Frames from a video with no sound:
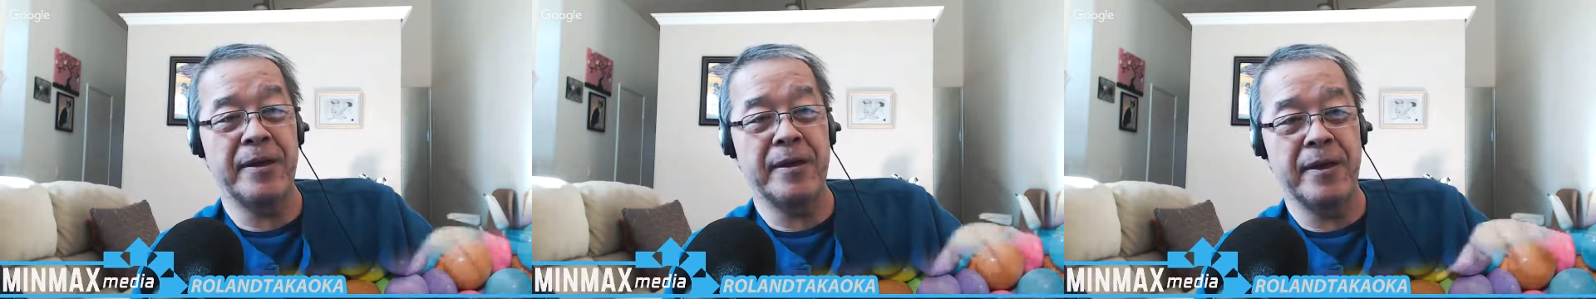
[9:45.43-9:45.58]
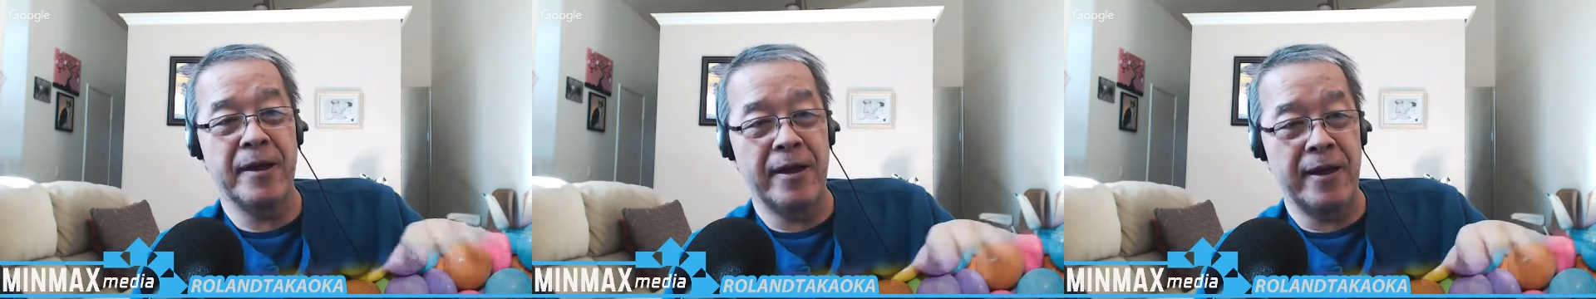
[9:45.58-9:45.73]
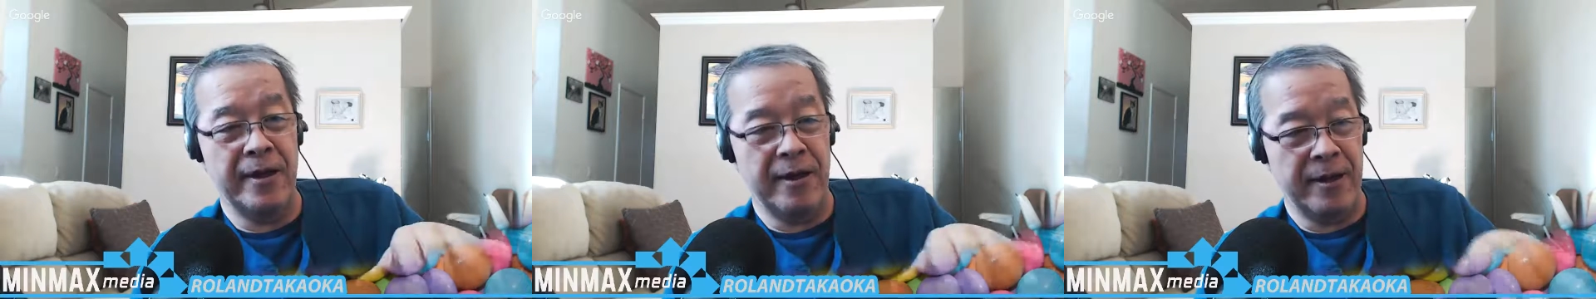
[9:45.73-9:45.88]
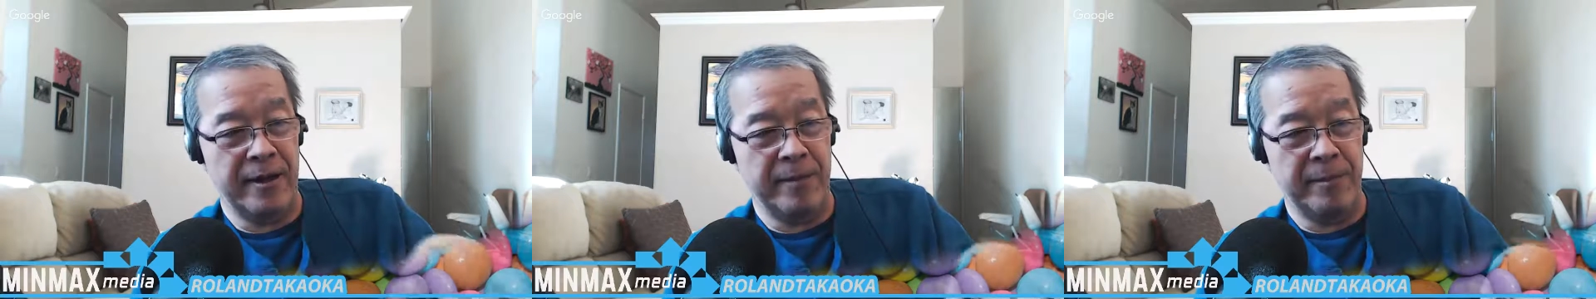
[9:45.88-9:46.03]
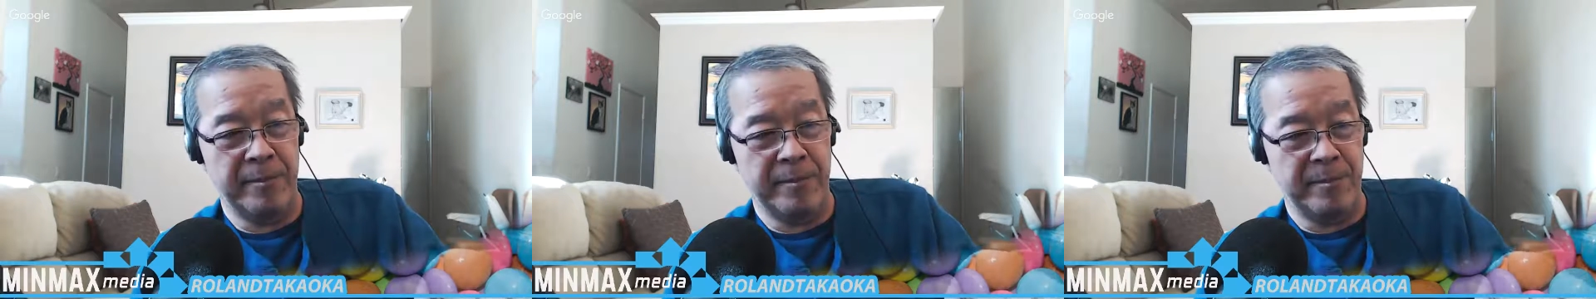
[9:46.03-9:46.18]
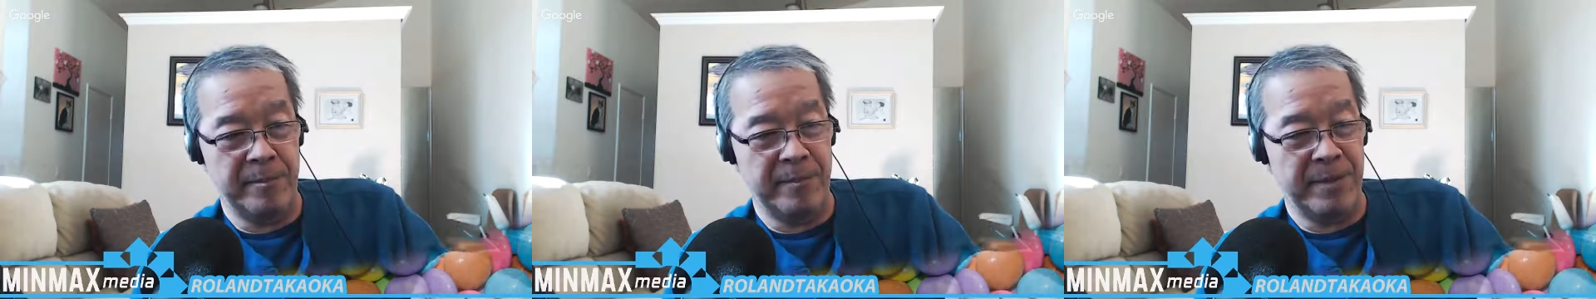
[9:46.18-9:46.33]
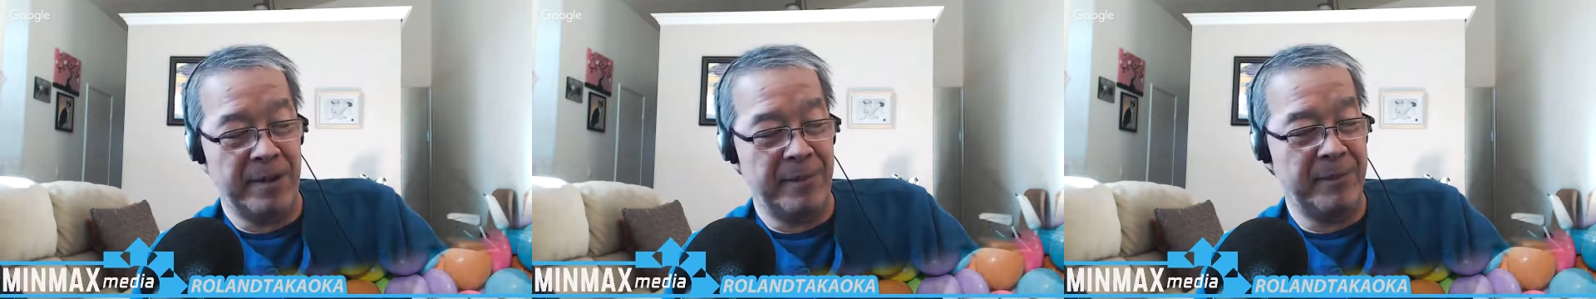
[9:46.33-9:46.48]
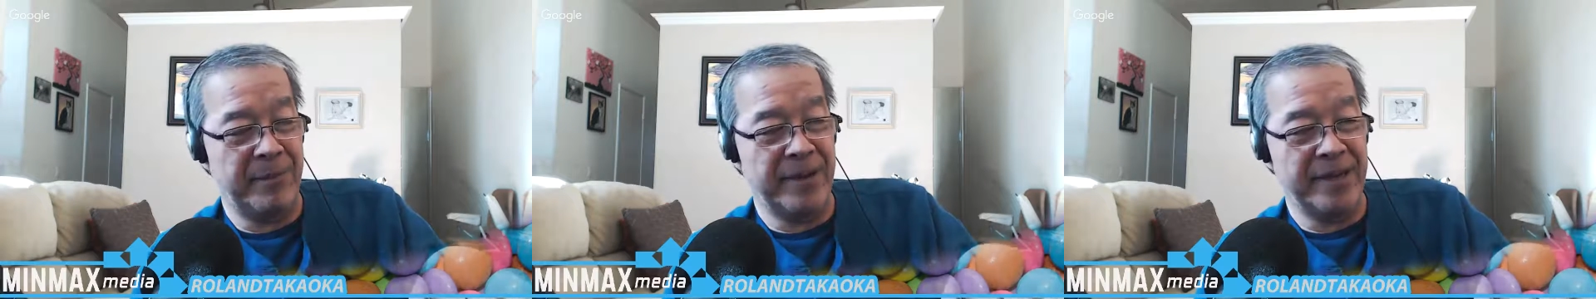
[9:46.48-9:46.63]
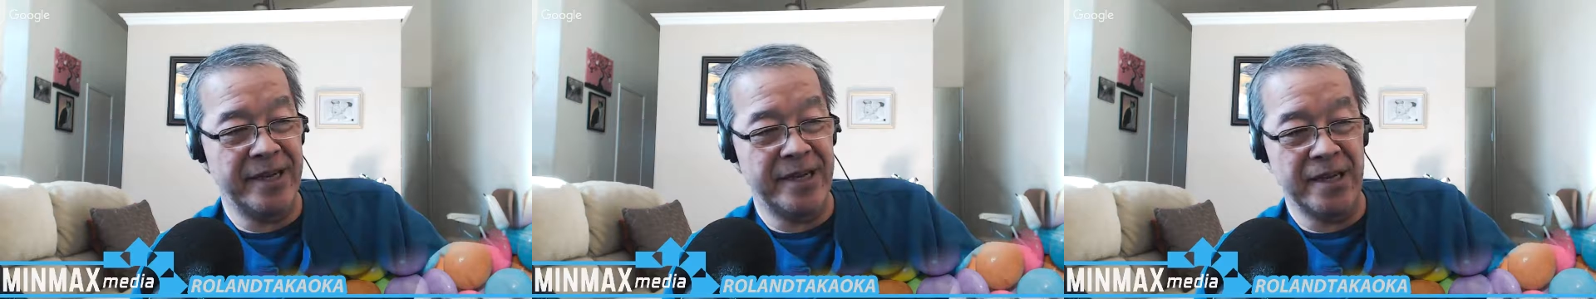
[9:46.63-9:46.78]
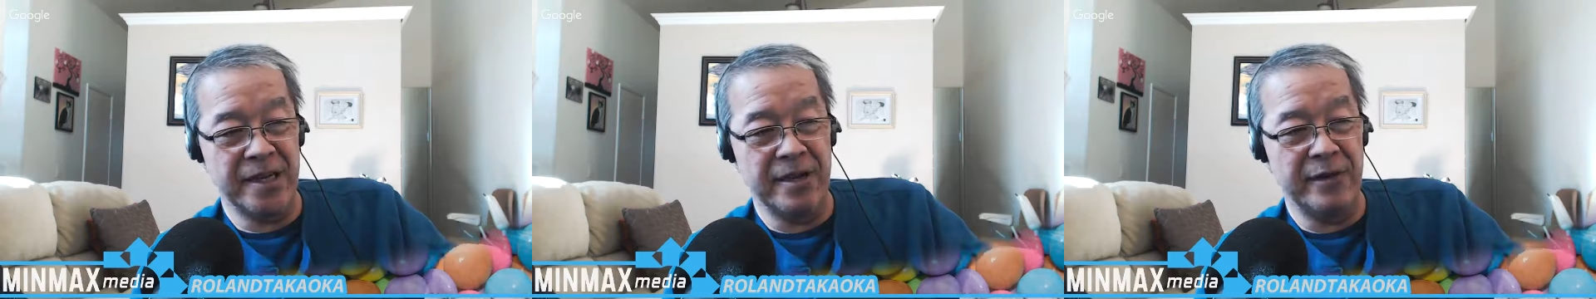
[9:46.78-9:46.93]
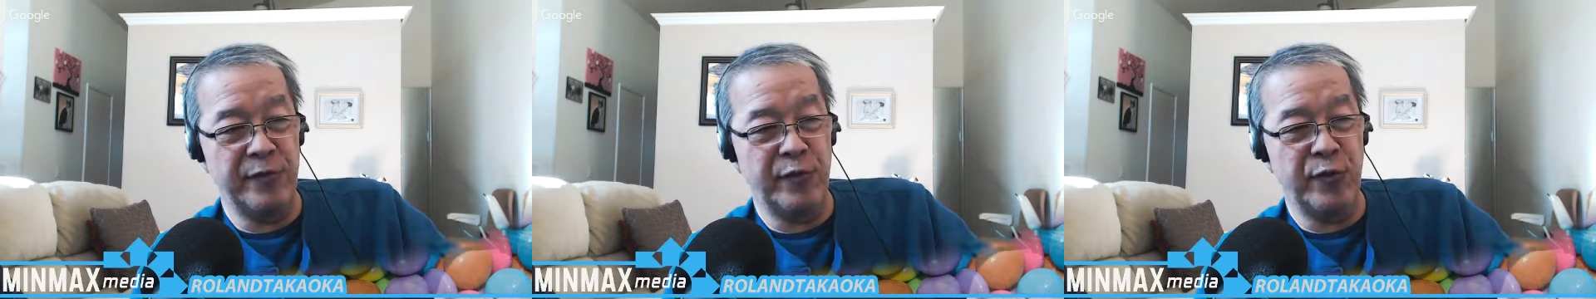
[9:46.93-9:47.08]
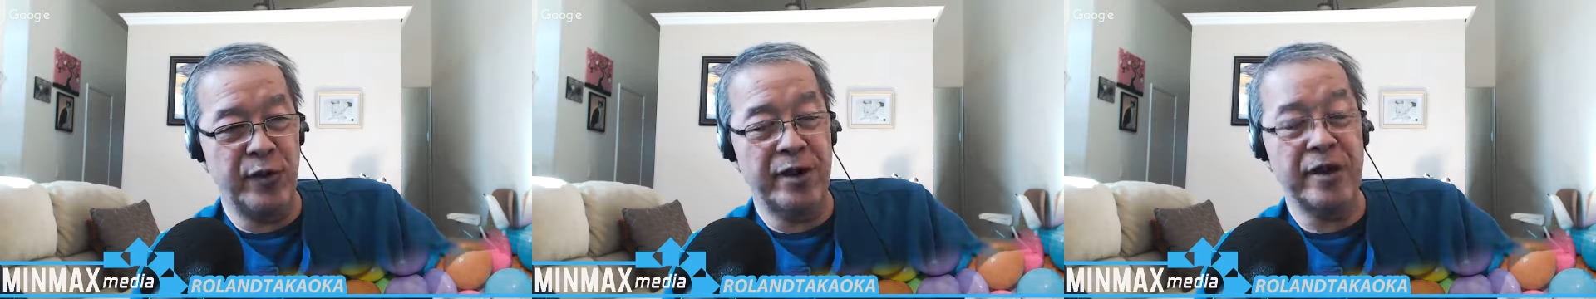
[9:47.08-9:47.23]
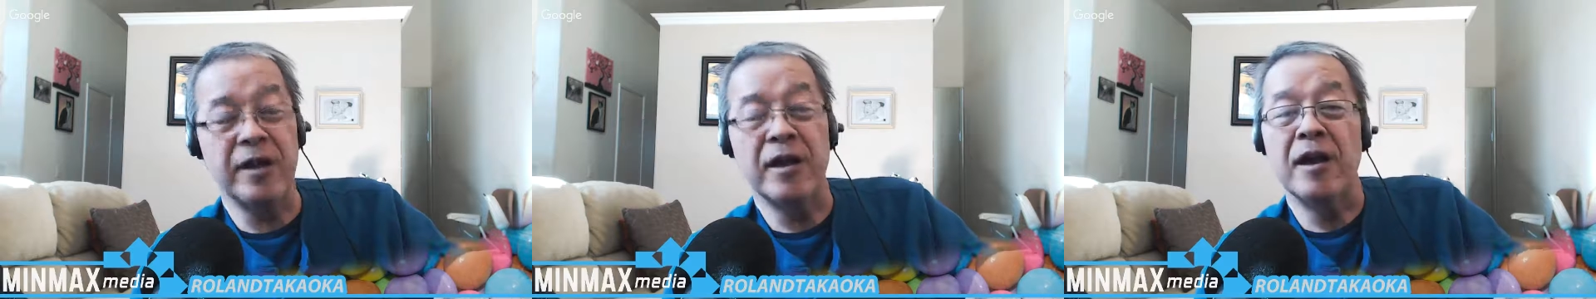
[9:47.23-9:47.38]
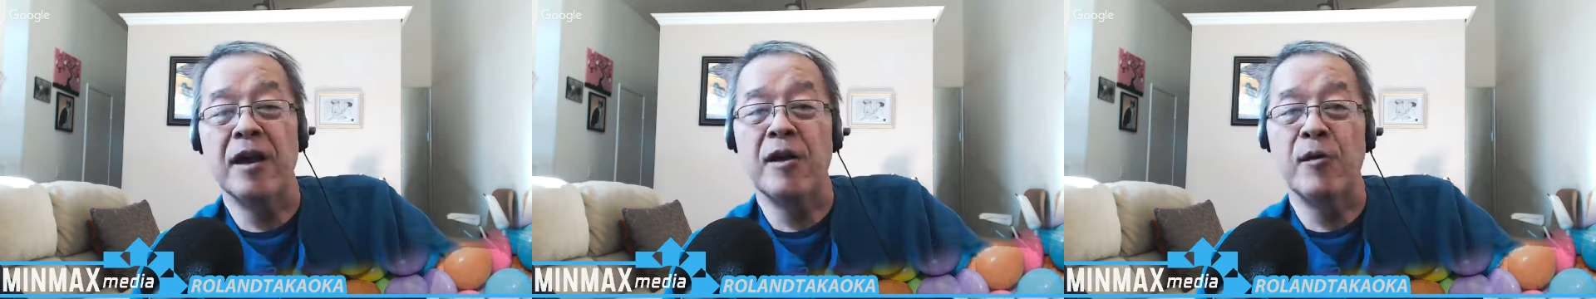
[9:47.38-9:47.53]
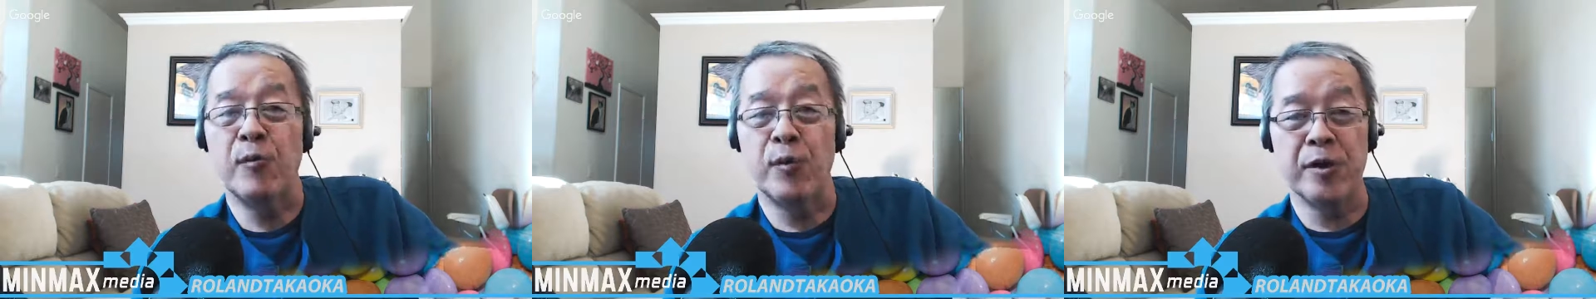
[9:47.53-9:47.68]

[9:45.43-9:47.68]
being by delivering